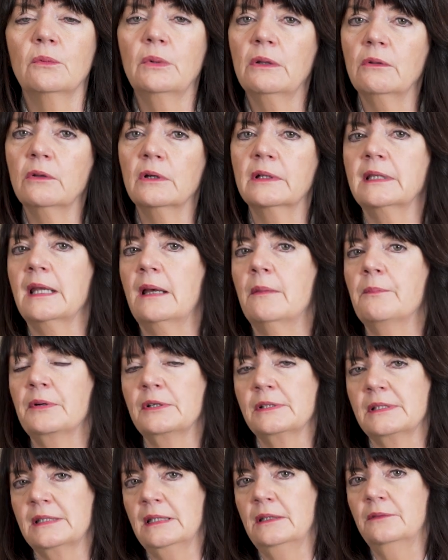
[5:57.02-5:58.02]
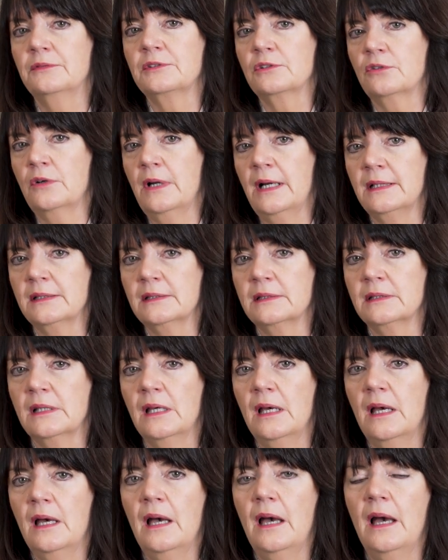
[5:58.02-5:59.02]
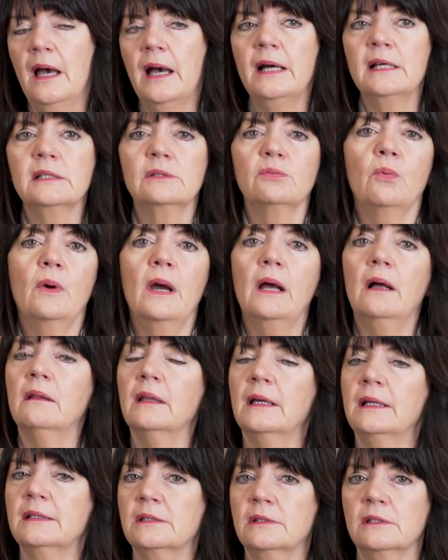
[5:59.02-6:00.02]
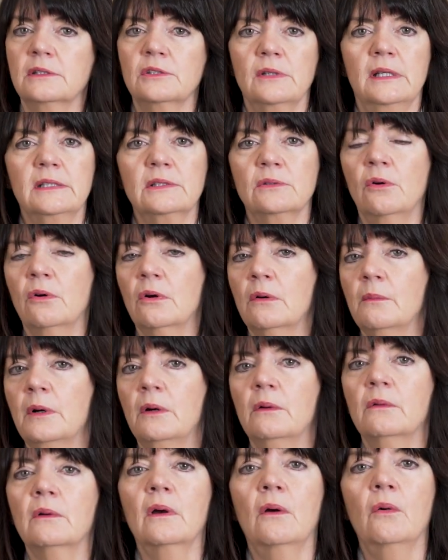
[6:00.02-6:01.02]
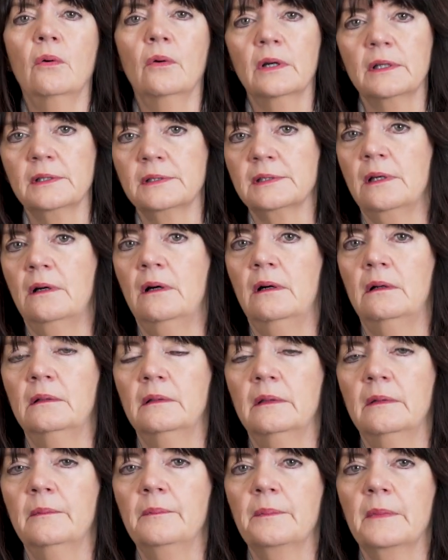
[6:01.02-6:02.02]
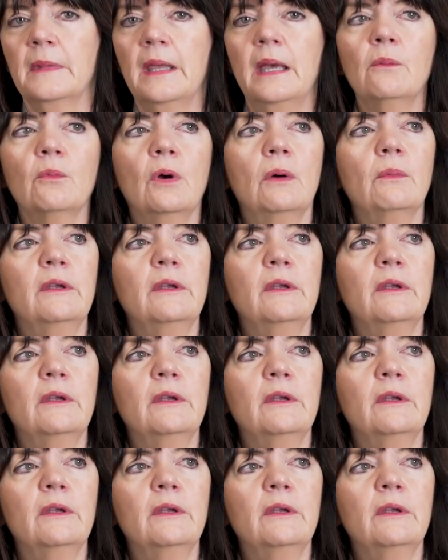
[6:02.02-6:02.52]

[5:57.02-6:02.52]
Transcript: we looked at perceived stress as well as the stress hormone cortisol. And what